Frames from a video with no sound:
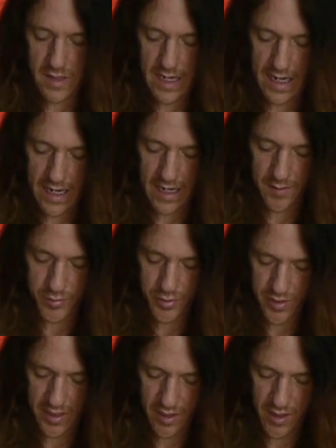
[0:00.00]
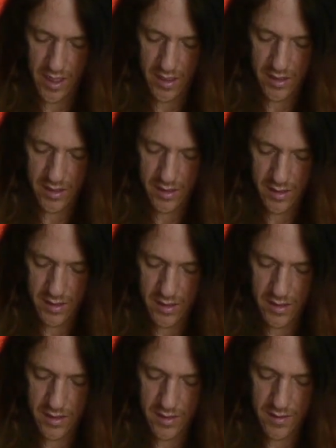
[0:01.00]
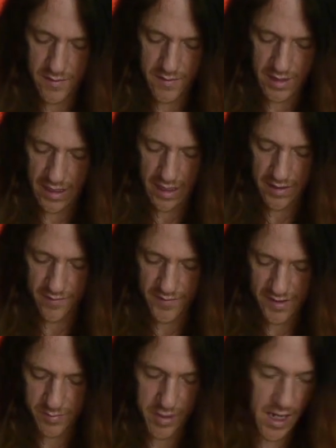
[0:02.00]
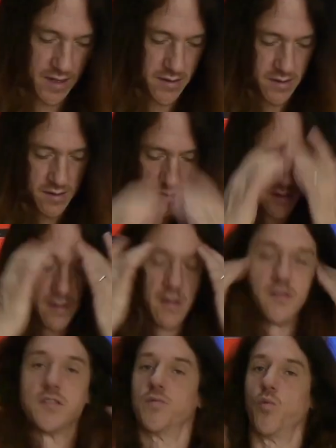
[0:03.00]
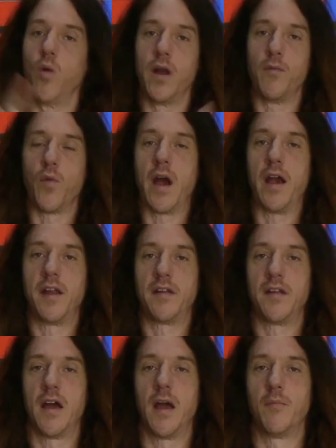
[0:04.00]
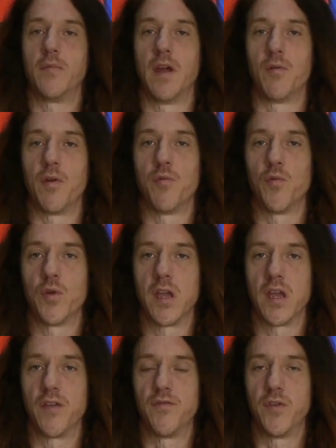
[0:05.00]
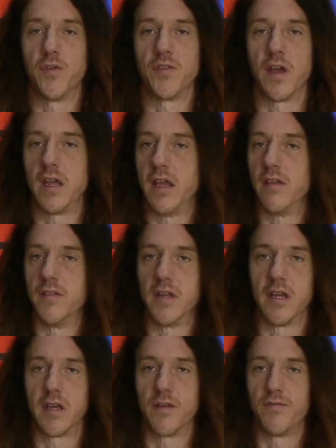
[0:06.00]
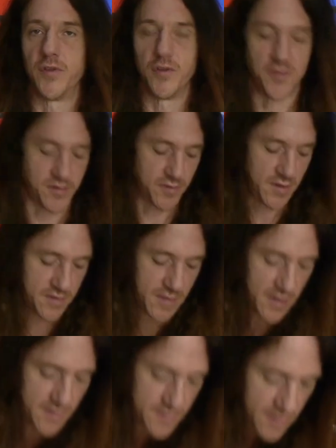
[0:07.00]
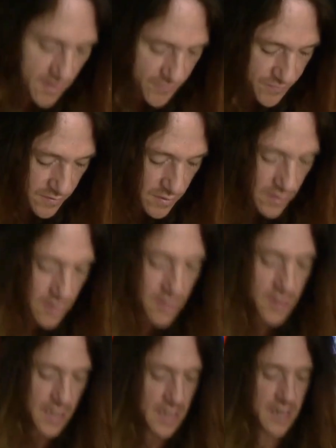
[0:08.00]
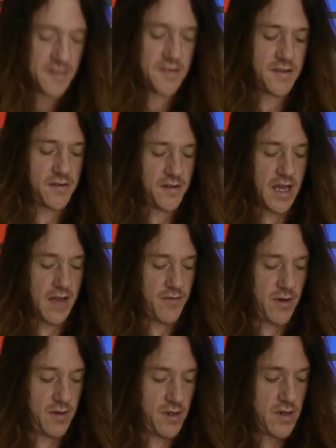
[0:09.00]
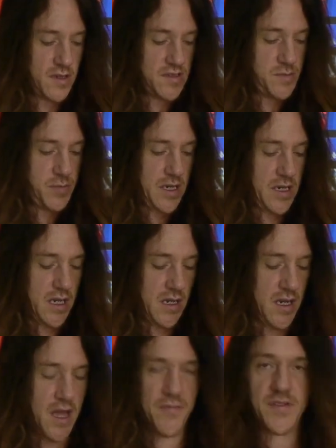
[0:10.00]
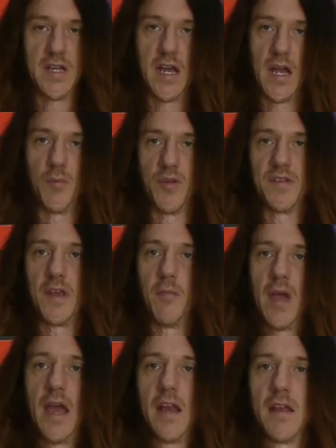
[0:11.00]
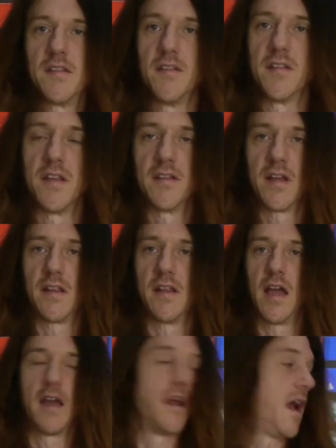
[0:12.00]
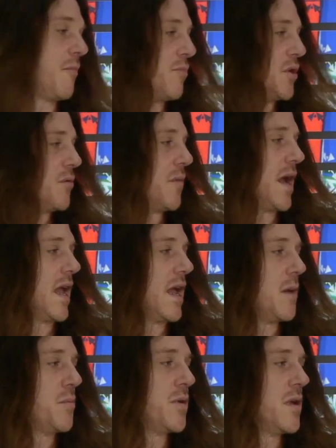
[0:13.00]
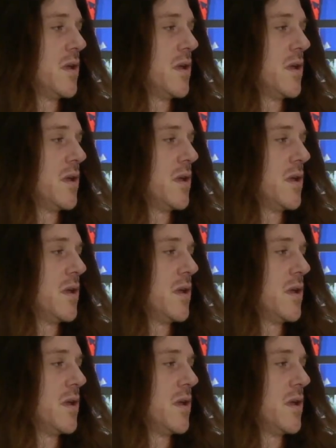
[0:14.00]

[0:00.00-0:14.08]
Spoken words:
and put it on the end of this pot. Just 1 wire at a time. That way we won't get confused. I easily get confused doing this kind of stuff. And I still haven't spent enough time with schematics and things like that. I built my amp,